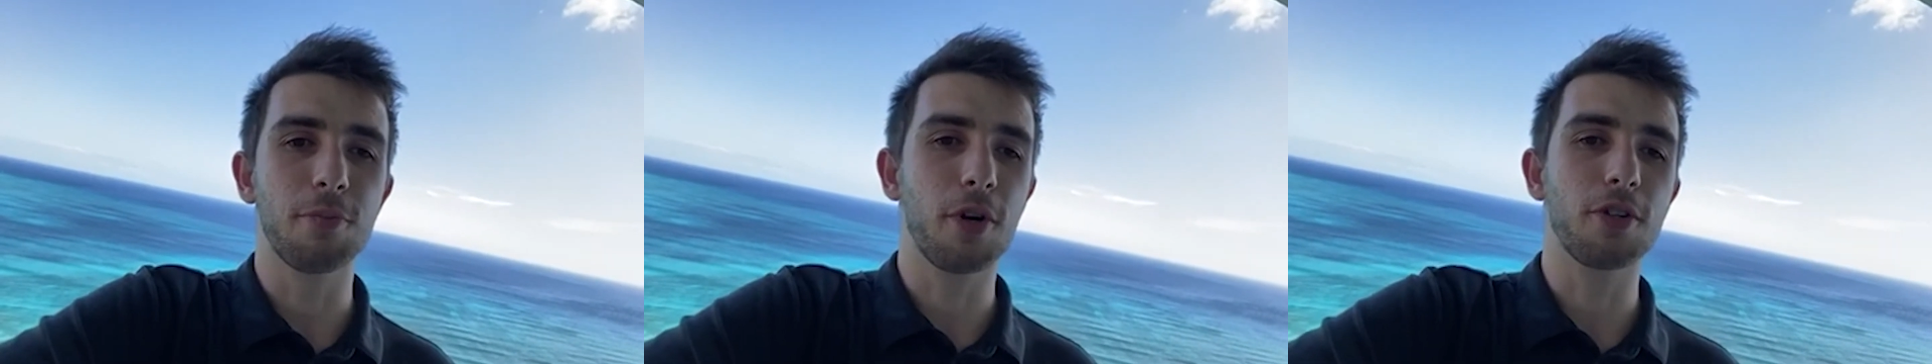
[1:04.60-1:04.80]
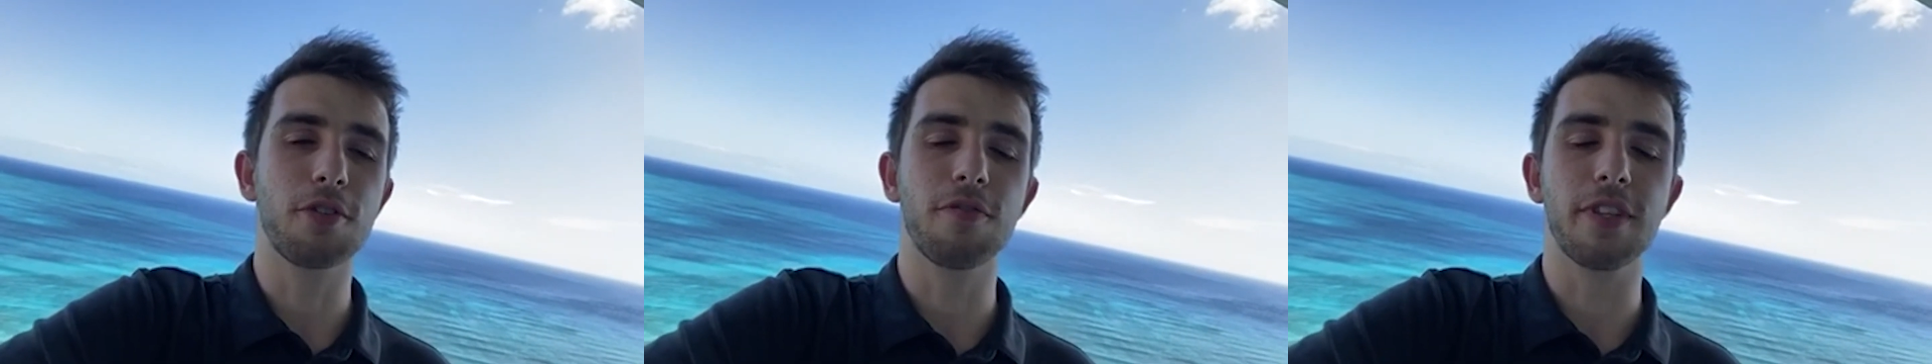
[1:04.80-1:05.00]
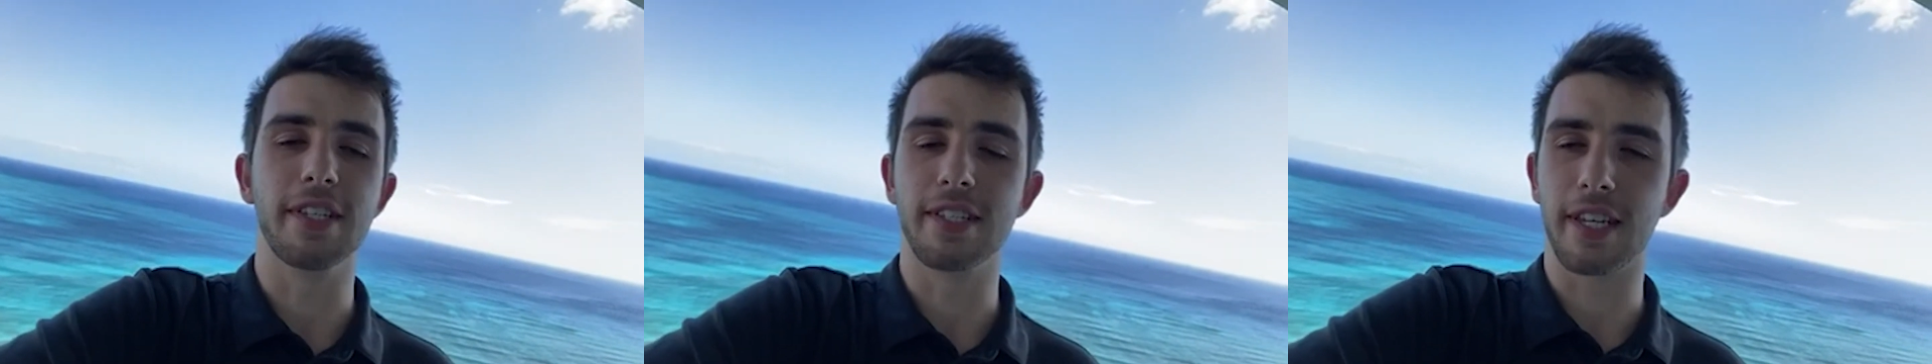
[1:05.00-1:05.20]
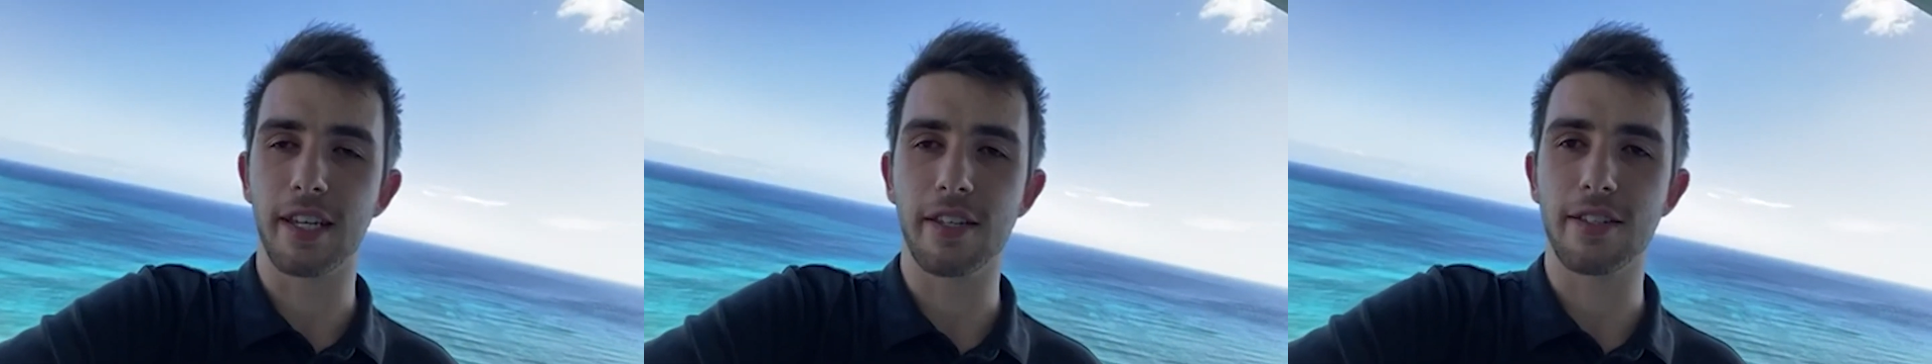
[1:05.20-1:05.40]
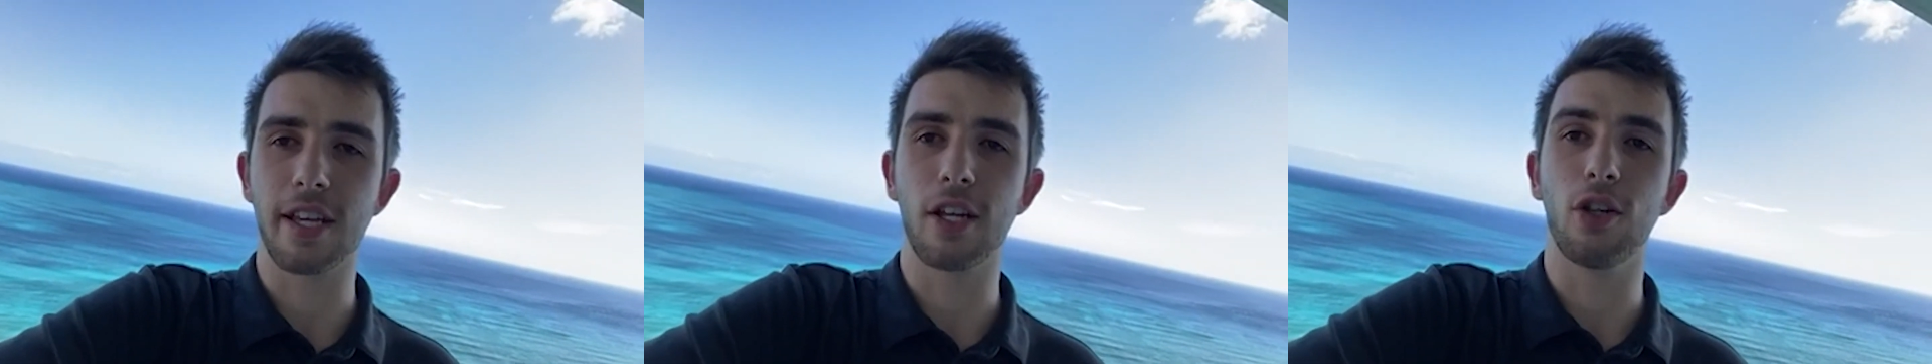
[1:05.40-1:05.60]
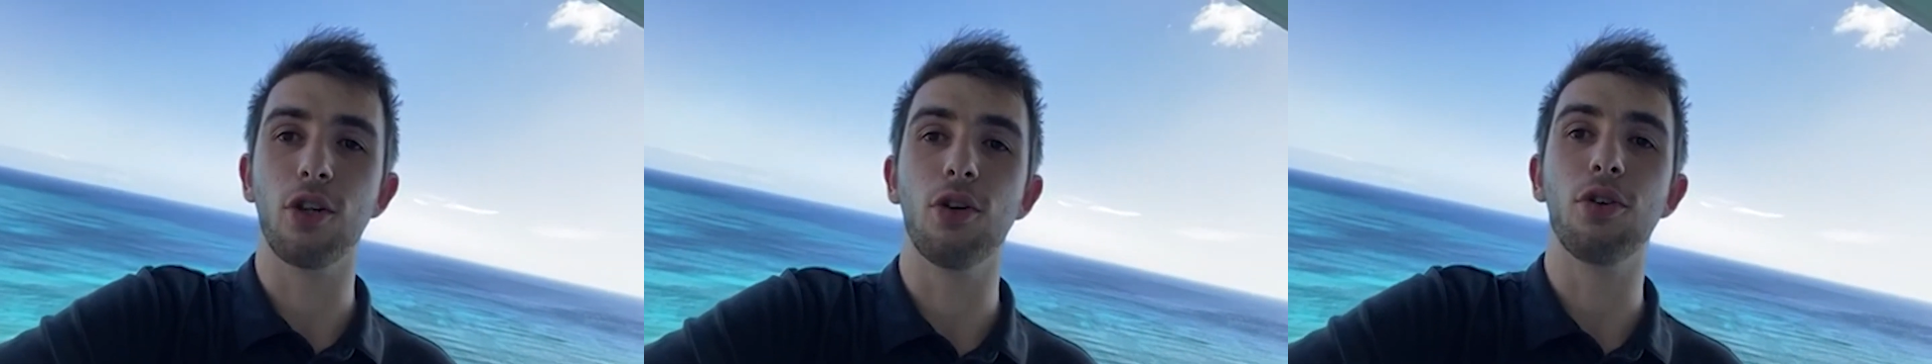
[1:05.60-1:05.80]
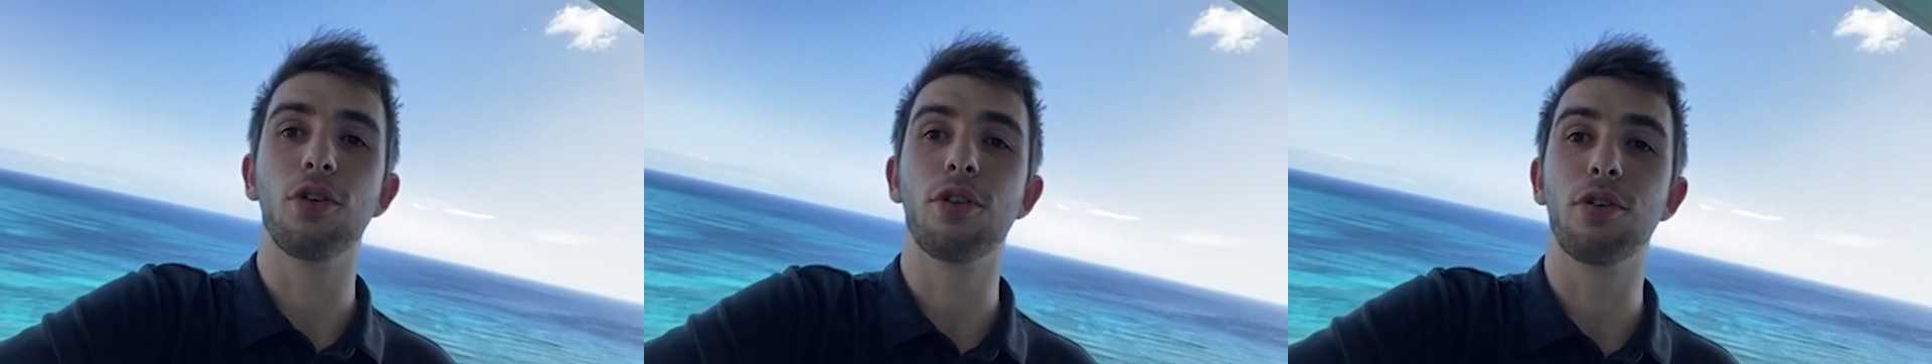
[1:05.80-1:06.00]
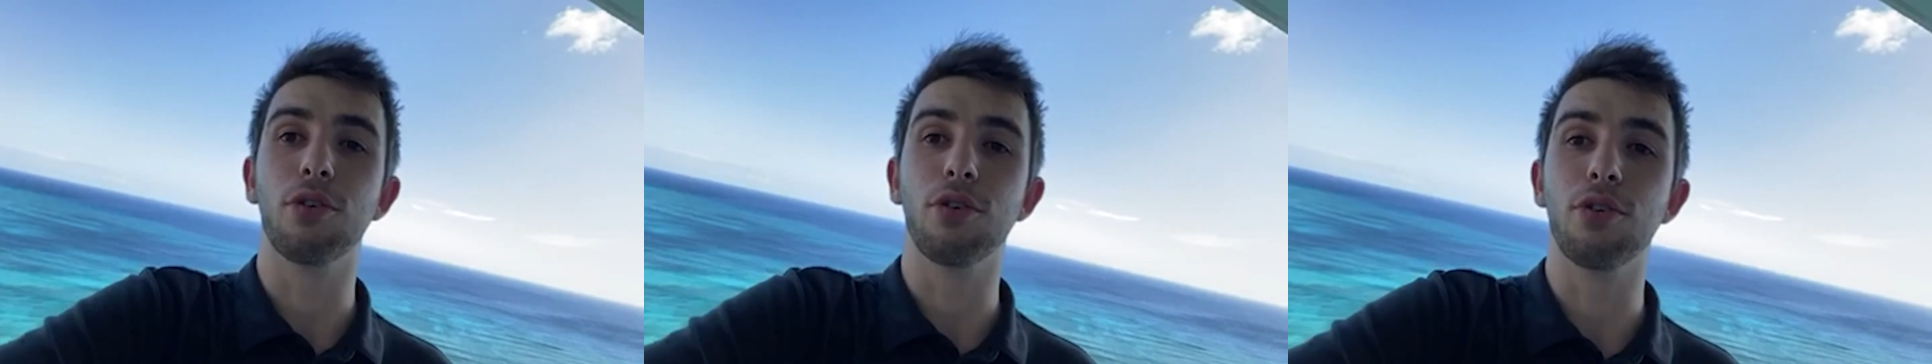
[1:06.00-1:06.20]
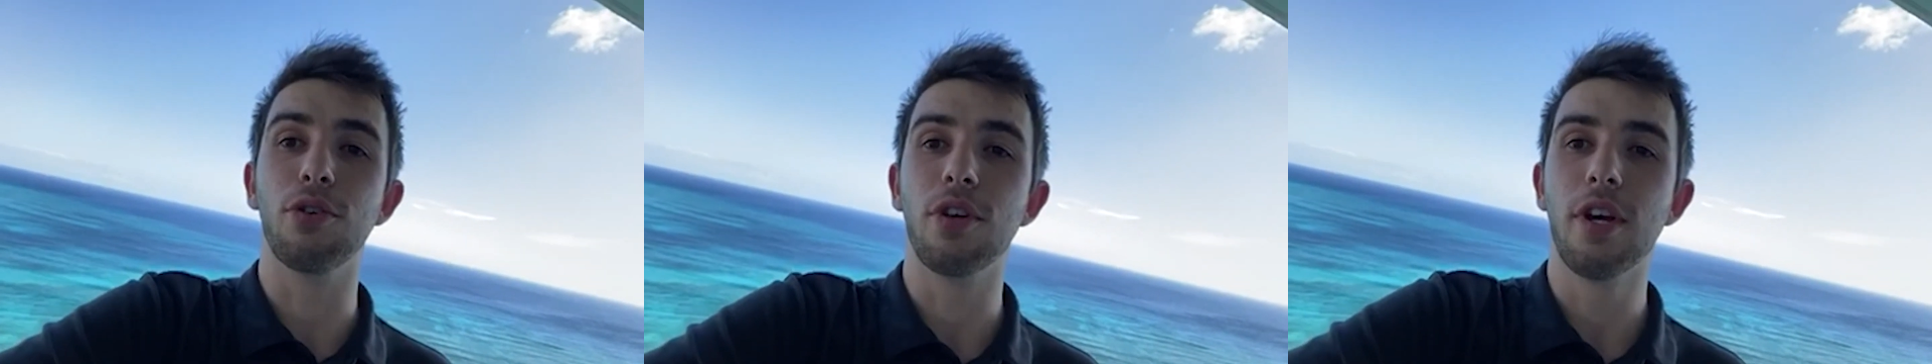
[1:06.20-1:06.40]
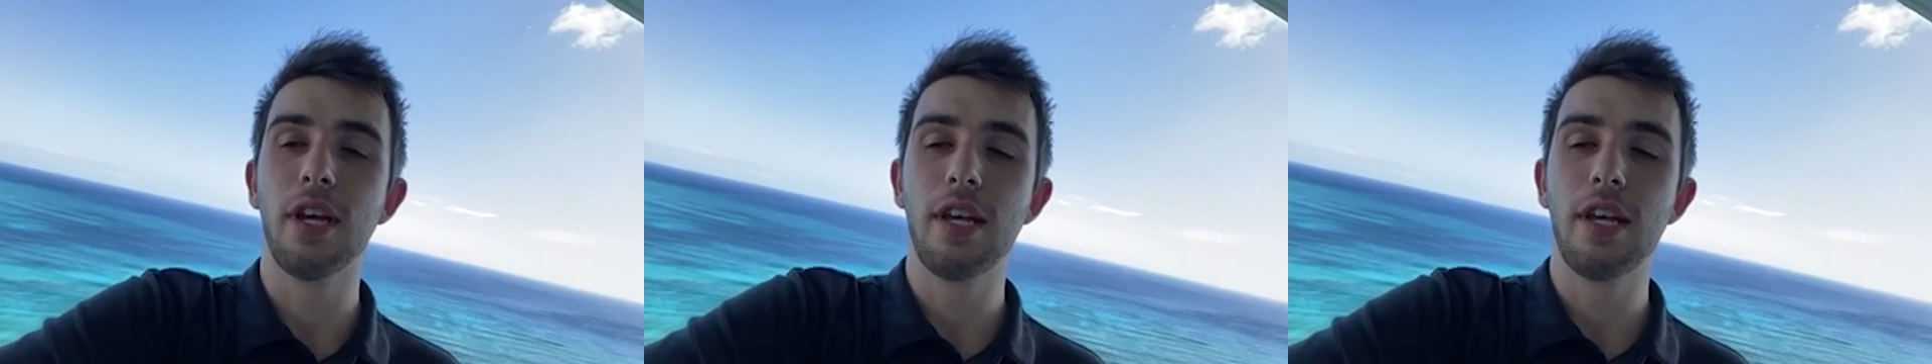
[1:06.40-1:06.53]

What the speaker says: of much of the skills I had learned through